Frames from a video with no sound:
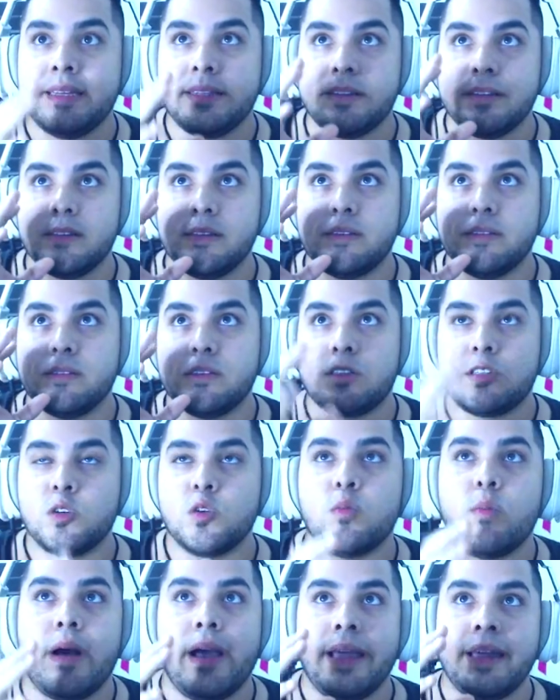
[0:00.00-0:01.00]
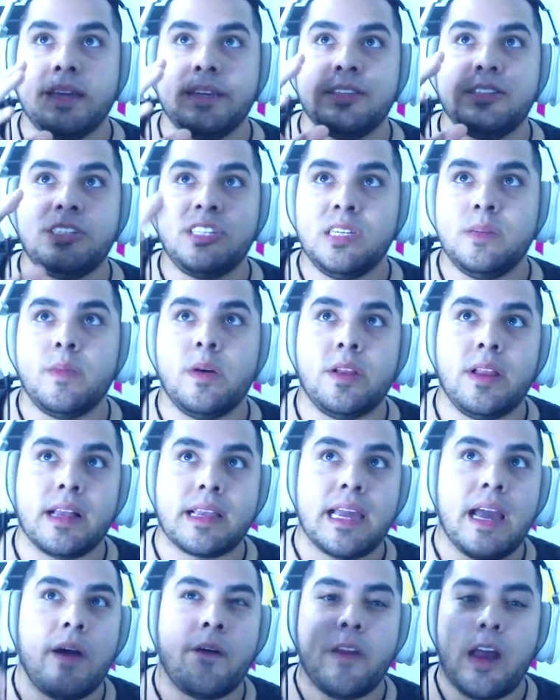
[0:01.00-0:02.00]
it to my Gmail
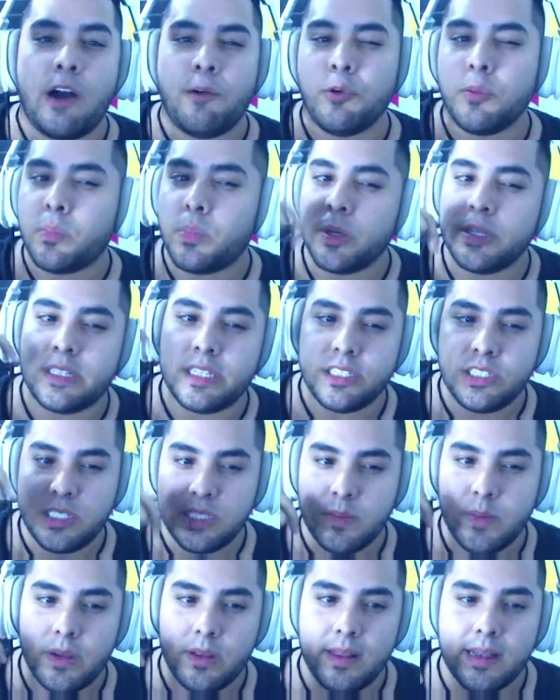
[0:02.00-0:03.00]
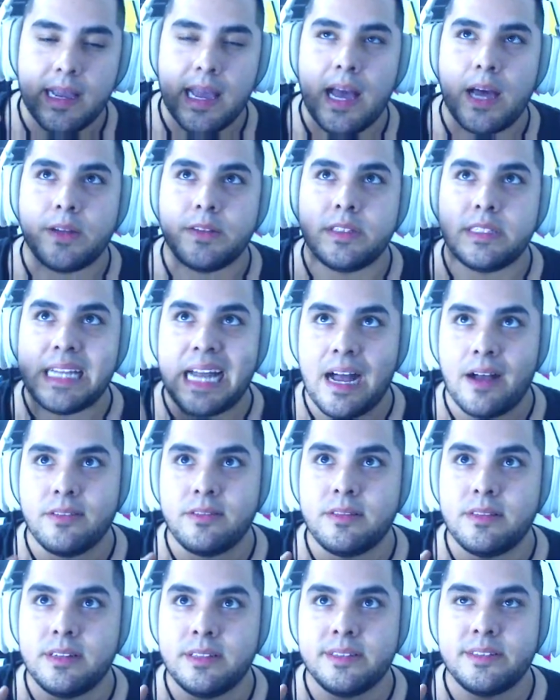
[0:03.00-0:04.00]
account. I will put the Gmail account
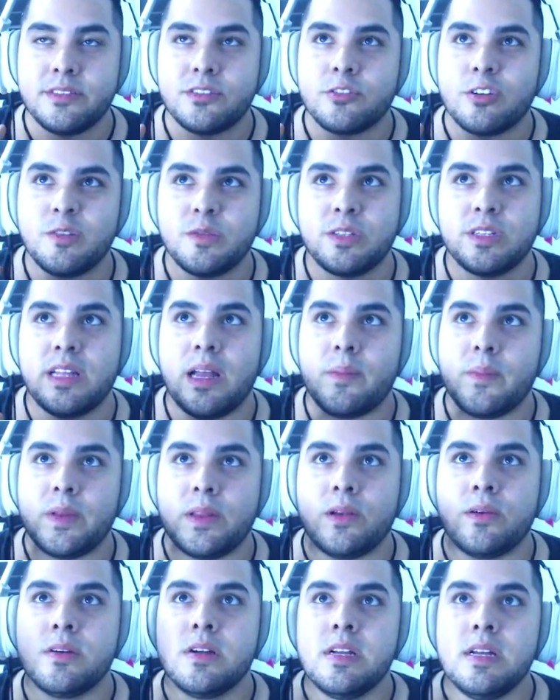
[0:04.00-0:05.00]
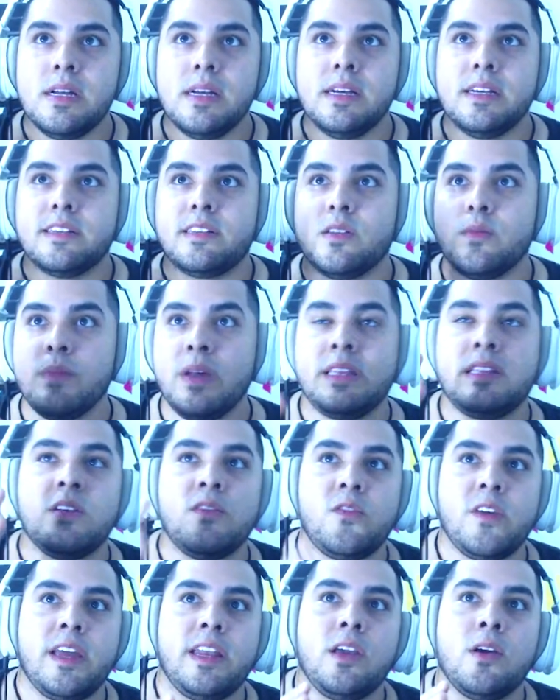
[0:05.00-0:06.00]
down in the description down below. Submit the
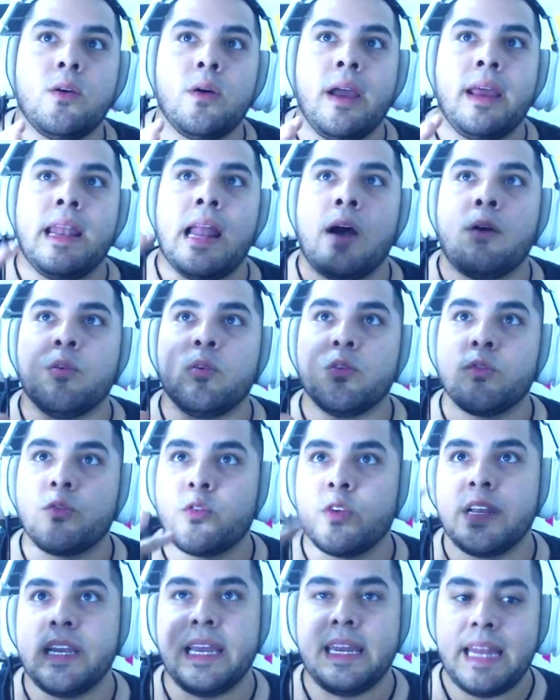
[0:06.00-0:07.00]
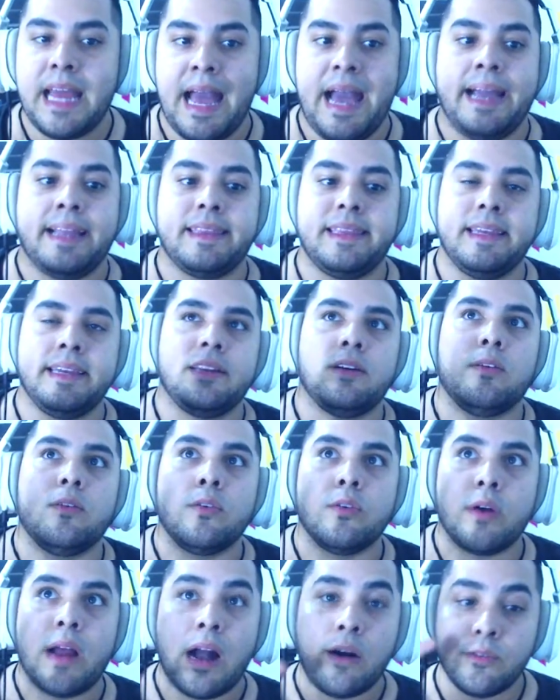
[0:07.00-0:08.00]
video and I would reenact it,
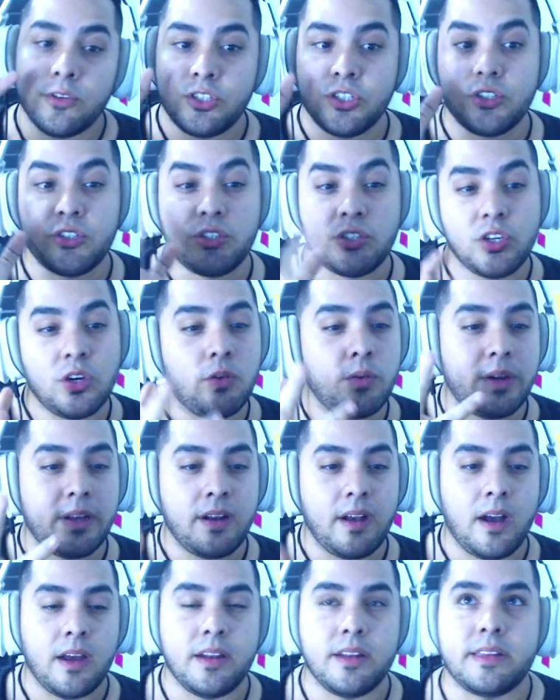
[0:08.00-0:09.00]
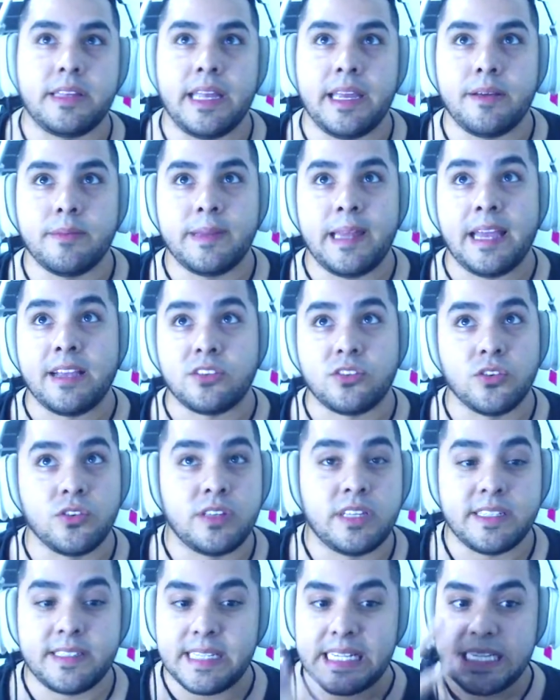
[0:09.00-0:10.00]
or I would just show it on the thing. Like, so
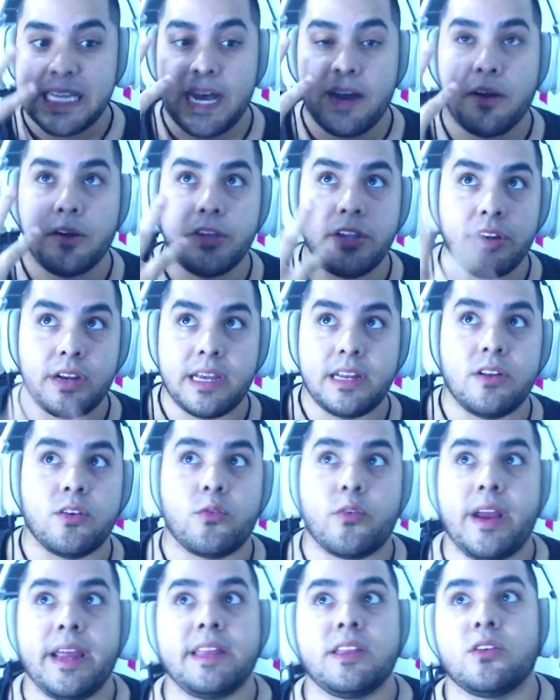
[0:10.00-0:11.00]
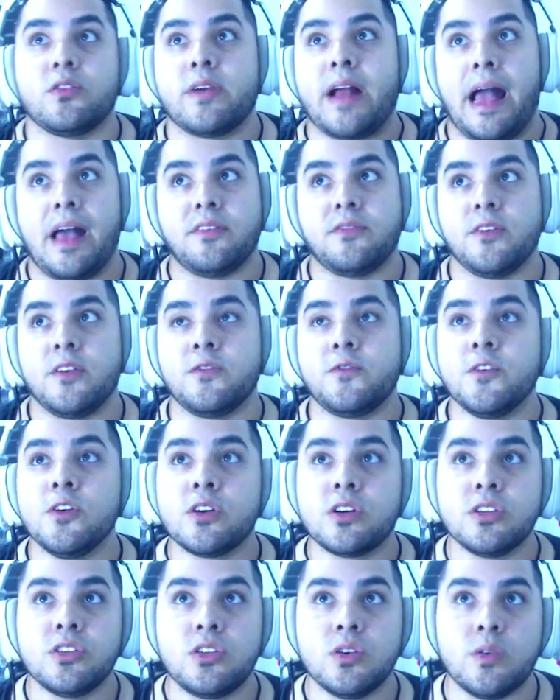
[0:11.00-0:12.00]
this is how you're gonna raid the raft. If you
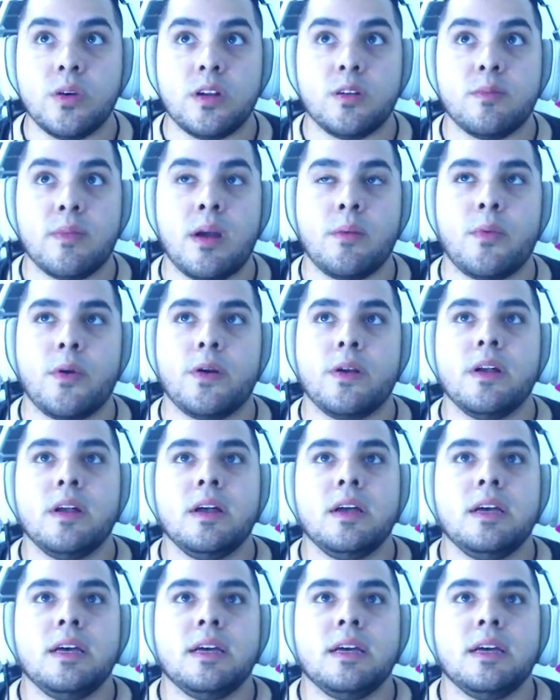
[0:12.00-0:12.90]
could do it, remember,